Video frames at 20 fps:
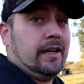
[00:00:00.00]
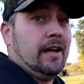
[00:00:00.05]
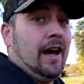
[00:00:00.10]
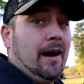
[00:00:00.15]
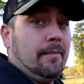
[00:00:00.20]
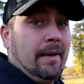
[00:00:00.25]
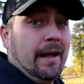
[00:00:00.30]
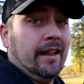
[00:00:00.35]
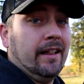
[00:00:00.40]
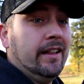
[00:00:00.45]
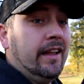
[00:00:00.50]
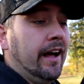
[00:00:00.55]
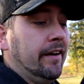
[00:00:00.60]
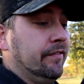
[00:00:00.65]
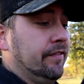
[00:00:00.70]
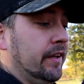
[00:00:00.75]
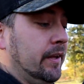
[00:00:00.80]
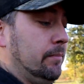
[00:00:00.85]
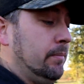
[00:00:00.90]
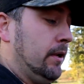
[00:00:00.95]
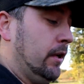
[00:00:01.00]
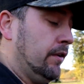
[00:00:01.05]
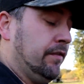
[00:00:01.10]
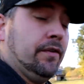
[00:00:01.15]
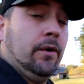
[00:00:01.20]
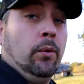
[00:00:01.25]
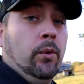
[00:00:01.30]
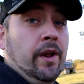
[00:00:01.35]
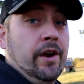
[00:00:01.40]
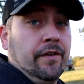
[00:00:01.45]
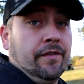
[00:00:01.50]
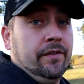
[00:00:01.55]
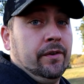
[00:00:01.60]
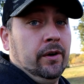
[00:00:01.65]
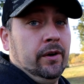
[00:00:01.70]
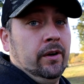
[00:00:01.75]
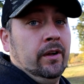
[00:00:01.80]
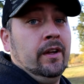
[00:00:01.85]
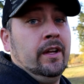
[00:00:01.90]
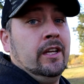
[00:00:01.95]
and not my lovely, beautiful,
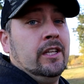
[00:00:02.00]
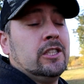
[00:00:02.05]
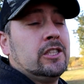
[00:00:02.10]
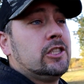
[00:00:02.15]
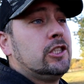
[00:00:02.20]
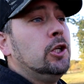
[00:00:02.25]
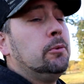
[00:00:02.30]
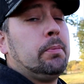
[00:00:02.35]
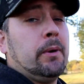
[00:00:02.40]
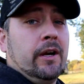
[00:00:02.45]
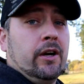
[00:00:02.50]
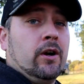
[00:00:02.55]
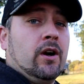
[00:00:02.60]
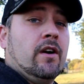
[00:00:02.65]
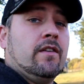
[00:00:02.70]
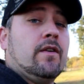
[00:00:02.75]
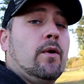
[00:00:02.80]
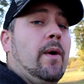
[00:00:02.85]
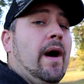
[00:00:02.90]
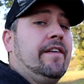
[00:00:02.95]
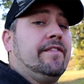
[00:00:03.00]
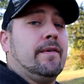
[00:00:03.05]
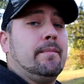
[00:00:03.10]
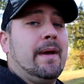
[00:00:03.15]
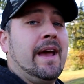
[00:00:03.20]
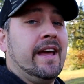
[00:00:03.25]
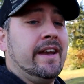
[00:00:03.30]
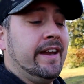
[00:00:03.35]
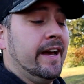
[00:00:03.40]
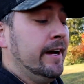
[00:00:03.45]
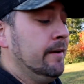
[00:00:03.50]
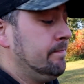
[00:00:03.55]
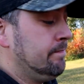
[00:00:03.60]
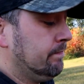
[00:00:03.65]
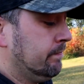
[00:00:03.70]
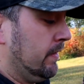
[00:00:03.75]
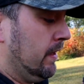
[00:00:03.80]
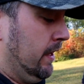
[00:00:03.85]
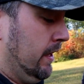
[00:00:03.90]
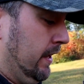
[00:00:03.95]
wonderful superhero of a wife, Amanda,
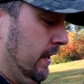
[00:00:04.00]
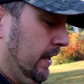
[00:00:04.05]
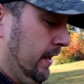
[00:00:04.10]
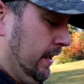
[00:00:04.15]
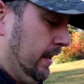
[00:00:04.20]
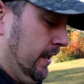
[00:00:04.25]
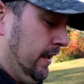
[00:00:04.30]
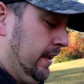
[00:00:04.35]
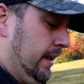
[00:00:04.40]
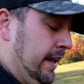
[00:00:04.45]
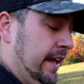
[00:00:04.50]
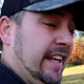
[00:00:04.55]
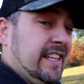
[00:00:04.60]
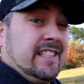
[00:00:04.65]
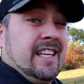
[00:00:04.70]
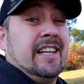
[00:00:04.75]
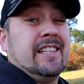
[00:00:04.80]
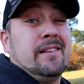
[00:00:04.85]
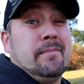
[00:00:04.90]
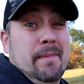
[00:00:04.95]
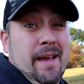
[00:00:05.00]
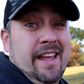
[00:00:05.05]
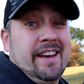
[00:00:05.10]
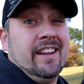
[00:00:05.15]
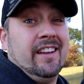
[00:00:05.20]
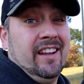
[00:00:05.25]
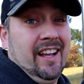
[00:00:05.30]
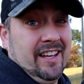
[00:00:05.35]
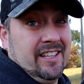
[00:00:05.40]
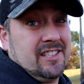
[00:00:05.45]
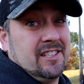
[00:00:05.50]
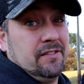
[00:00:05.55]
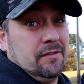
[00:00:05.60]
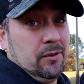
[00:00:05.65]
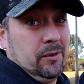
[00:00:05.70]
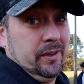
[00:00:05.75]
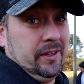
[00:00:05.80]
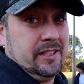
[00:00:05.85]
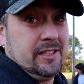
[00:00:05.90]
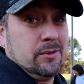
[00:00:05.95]
because Amanda lost her
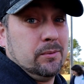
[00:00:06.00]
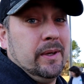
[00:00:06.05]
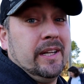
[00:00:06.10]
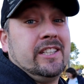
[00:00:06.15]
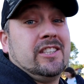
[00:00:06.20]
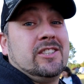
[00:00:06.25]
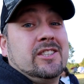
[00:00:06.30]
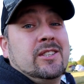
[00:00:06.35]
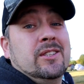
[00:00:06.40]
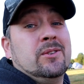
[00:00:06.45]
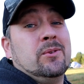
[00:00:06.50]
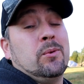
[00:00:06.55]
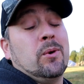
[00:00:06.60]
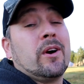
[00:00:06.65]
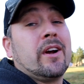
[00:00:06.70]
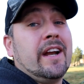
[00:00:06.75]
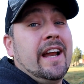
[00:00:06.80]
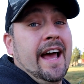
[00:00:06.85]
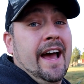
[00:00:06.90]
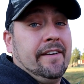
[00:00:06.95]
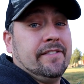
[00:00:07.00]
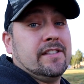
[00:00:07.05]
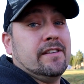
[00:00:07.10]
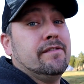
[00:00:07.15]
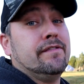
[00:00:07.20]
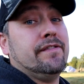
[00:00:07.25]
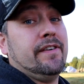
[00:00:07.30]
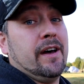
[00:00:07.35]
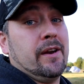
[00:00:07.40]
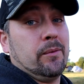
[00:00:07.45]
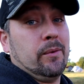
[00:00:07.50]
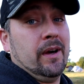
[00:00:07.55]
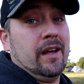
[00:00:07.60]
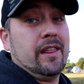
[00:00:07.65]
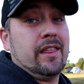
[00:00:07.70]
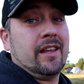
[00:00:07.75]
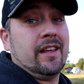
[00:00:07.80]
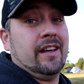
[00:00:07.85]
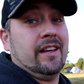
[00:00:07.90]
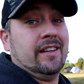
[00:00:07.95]
voice, which we're gonna have some fun with
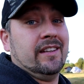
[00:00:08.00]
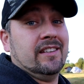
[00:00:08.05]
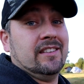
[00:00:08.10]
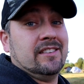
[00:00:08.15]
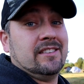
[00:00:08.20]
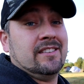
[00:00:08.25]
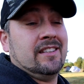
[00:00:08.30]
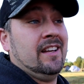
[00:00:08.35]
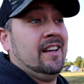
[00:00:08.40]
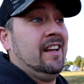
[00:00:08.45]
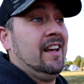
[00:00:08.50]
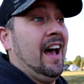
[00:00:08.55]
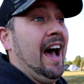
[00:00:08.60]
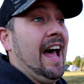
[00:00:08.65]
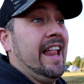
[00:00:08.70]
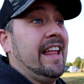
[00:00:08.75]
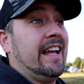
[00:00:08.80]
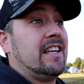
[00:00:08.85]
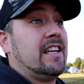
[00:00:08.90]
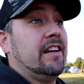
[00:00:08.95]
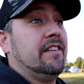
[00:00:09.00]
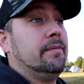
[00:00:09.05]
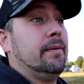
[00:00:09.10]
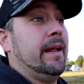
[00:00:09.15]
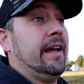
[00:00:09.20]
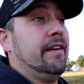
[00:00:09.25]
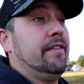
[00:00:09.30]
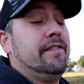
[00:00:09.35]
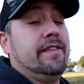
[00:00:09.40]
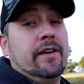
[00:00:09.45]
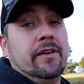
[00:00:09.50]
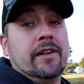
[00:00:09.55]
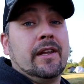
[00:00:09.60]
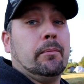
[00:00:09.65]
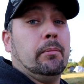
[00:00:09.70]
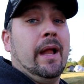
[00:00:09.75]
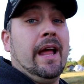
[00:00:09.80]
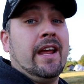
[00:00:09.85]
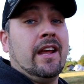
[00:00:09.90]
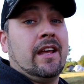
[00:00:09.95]
because I like to play fill in the
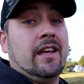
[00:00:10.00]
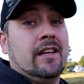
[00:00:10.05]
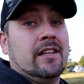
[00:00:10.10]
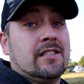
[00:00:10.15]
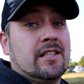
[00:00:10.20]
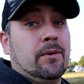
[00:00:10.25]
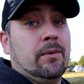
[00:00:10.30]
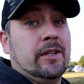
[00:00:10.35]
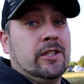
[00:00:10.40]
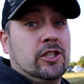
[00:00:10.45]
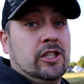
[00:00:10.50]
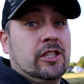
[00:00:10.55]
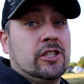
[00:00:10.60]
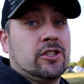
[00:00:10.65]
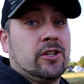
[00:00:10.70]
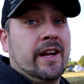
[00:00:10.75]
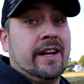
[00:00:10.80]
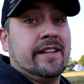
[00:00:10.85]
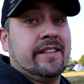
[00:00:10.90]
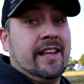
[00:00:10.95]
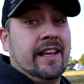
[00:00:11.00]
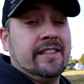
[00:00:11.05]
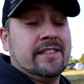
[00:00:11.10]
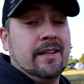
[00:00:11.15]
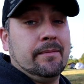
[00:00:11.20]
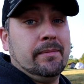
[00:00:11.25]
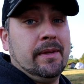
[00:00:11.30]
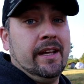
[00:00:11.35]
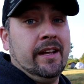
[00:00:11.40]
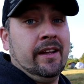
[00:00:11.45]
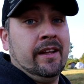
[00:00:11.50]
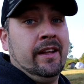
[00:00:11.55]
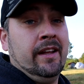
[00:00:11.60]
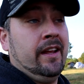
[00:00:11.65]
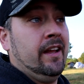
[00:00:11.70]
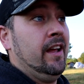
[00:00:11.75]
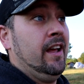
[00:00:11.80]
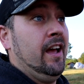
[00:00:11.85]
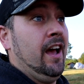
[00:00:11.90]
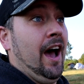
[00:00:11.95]
blank. So when she's trying to say something,
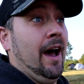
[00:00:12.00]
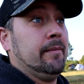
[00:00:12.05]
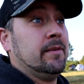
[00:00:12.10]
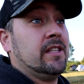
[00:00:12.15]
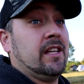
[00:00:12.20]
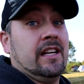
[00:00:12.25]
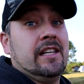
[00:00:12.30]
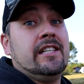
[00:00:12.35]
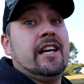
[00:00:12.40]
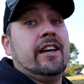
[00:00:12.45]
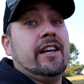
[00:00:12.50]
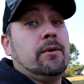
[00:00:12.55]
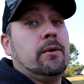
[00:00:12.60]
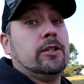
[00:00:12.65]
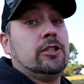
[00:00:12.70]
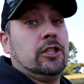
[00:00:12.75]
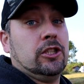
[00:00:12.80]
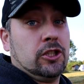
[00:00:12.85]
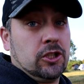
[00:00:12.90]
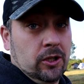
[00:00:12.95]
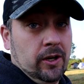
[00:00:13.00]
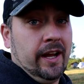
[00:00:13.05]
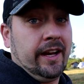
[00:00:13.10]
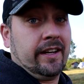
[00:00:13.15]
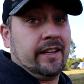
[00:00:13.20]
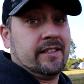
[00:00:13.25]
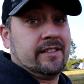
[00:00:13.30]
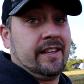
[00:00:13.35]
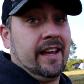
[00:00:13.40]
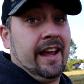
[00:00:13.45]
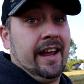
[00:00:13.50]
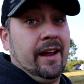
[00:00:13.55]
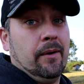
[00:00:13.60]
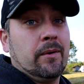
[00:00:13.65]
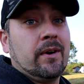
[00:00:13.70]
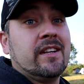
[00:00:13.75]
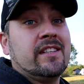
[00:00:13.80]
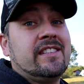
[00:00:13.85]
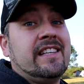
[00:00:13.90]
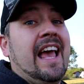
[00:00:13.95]
I'm just gonna tell you what she's trying to say. We're
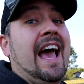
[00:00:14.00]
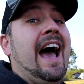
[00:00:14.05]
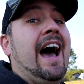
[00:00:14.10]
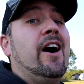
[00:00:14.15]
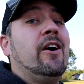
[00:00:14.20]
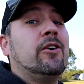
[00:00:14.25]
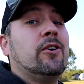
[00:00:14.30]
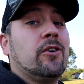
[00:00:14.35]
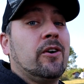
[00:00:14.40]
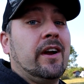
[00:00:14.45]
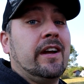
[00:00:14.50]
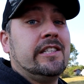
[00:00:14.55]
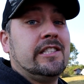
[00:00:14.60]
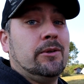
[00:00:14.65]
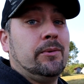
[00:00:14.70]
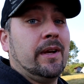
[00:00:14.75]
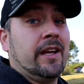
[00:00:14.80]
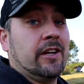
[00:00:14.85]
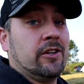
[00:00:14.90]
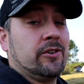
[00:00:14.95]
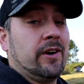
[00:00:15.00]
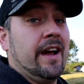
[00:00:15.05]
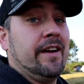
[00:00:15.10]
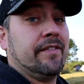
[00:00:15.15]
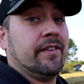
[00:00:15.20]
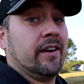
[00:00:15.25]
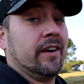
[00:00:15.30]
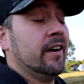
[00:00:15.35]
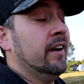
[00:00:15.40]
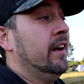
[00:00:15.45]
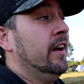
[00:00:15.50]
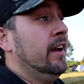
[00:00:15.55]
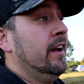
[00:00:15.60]
gonna see how crazy we can drive her.